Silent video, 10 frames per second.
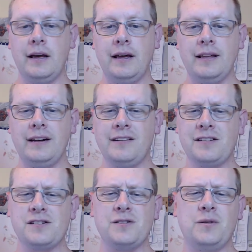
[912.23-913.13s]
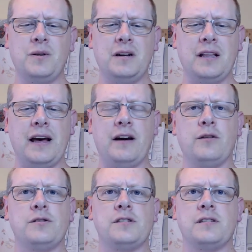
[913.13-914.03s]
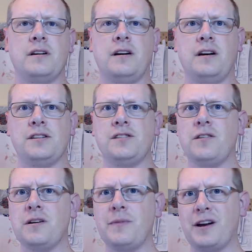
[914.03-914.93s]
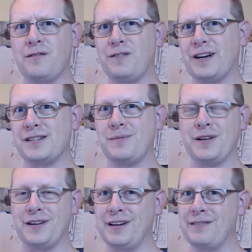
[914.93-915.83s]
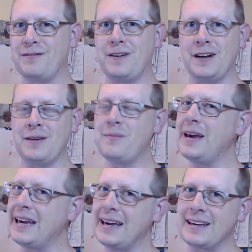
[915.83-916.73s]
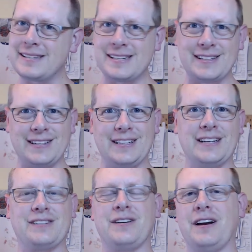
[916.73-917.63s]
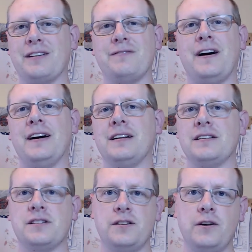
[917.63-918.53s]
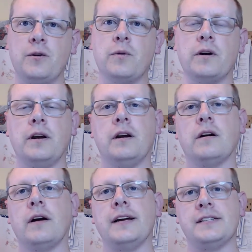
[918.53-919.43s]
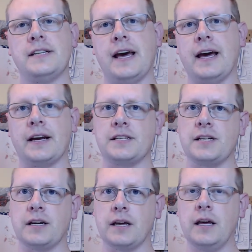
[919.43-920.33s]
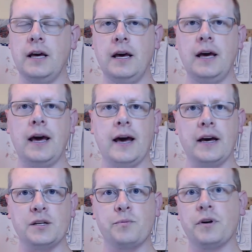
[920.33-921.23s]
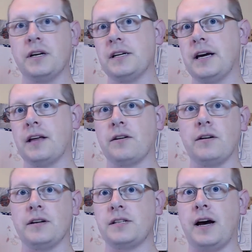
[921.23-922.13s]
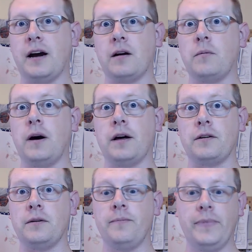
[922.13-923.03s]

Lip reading: And it also allows a certain amount of flexibility and fun. Making a single electronic file is nowhere near as taxing as putting together an entire model.